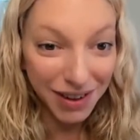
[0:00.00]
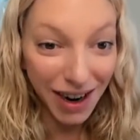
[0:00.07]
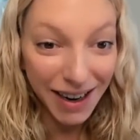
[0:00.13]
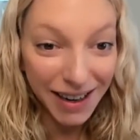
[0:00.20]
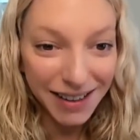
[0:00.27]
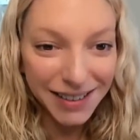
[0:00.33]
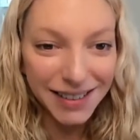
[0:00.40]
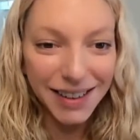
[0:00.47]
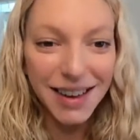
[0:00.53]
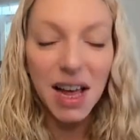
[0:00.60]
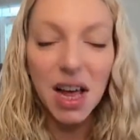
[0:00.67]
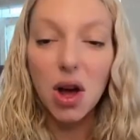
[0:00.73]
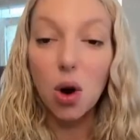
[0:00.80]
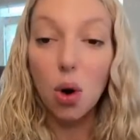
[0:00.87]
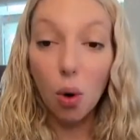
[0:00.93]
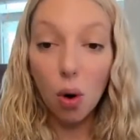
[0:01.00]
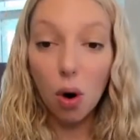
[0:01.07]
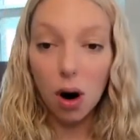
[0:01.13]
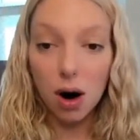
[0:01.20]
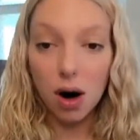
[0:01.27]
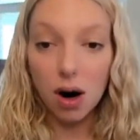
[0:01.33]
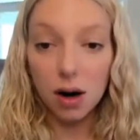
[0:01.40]
Right?
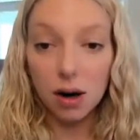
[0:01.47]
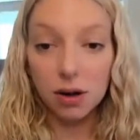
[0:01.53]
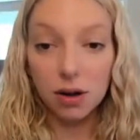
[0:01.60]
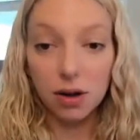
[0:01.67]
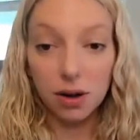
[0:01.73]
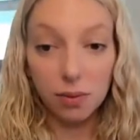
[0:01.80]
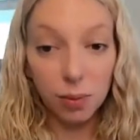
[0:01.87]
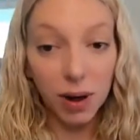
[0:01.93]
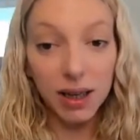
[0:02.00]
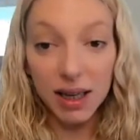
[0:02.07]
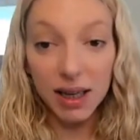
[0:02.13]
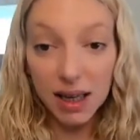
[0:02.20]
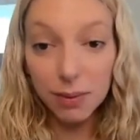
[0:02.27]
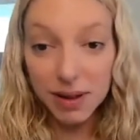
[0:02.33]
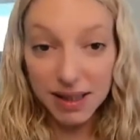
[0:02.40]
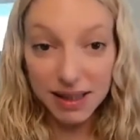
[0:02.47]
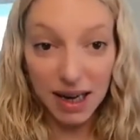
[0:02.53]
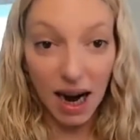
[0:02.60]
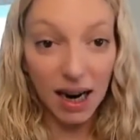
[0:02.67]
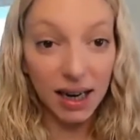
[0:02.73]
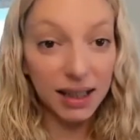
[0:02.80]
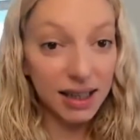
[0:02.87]
Or when he was
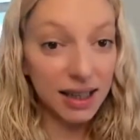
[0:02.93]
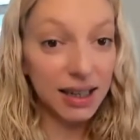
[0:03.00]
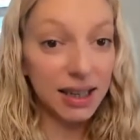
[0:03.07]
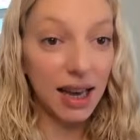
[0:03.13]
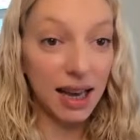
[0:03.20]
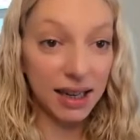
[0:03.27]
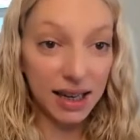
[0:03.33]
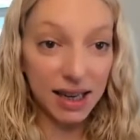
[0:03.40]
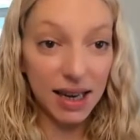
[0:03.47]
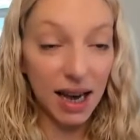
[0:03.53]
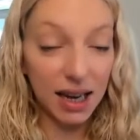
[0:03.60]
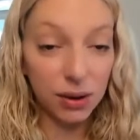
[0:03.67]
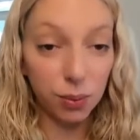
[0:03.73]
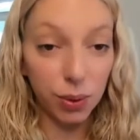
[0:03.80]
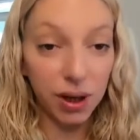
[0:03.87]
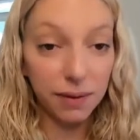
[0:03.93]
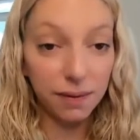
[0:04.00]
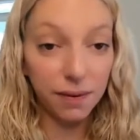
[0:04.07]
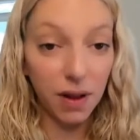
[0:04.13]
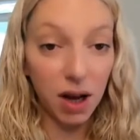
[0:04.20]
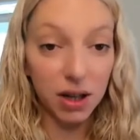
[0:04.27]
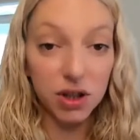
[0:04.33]
tiny and he had
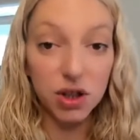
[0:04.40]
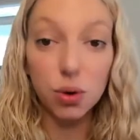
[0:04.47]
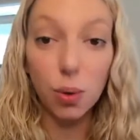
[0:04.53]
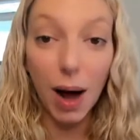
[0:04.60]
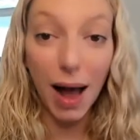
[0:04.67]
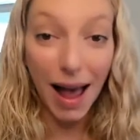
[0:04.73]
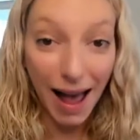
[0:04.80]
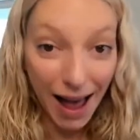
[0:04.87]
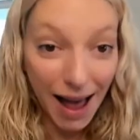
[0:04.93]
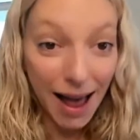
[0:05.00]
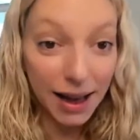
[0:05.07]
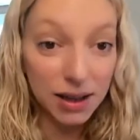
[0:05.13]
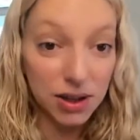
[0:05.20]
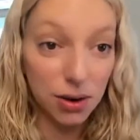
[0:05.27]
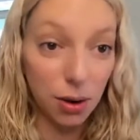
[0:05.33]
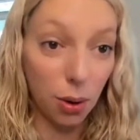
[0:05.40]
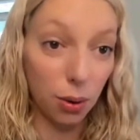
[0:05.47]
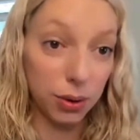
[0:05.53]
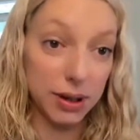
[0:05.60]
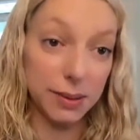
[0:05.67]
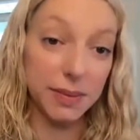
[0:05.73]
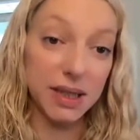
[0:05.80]
reflux, you had to
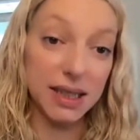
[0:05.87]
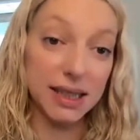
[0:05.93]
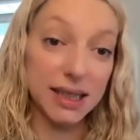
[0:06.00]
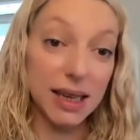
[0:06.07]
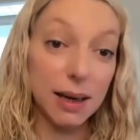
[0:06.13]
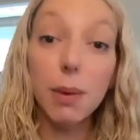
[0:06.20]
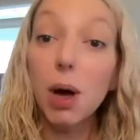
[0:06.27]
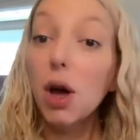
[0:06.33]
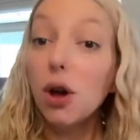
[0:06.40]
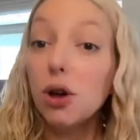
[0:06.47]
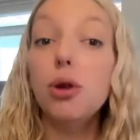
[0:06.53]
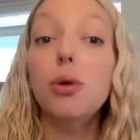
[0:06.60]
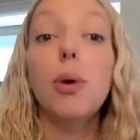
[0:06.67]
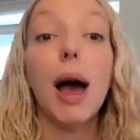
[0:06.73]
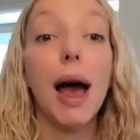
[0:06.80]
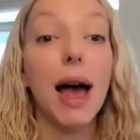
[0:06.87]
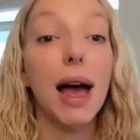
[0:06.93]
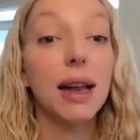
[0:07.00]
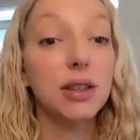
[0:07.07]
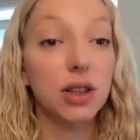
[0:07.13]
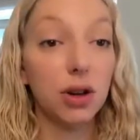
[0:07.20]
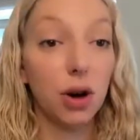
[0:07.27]
hold him to sleep. You
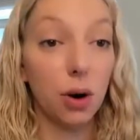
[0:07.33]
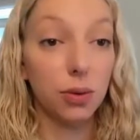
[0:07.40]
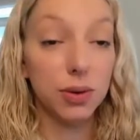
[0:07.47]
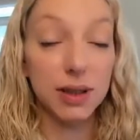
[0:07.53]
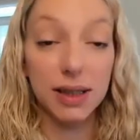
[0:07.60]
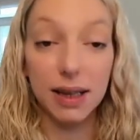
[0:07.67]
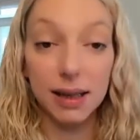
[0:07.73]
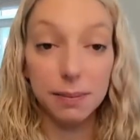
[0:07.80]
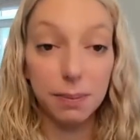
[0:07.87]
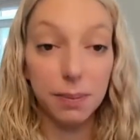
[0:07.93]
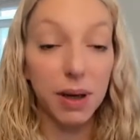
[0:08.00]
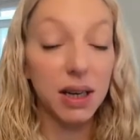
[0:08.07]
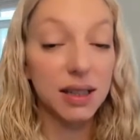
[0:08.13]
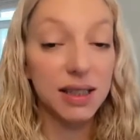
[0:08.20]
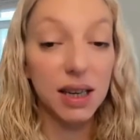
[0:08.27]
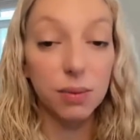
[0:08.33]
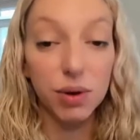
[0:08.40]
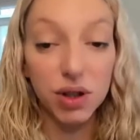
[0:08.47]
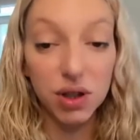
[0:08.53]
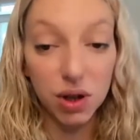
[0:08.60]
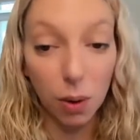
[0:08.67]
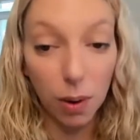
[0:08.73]
had to co-sleep because he
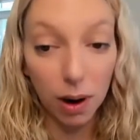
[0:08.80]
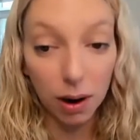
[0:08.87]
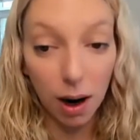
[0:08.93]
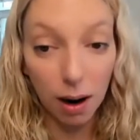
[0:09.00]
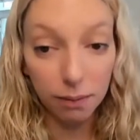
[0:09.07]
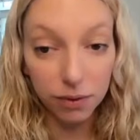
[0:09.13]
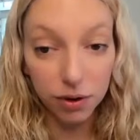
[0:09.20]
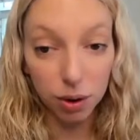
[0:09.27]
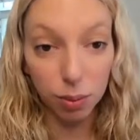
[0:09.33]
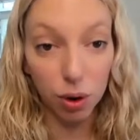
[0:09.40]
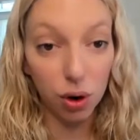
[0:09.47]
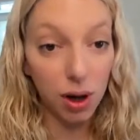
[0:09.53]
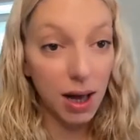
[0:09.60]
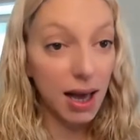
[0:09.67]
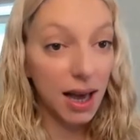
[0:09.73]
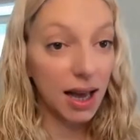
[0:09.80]
was so uncomfortable.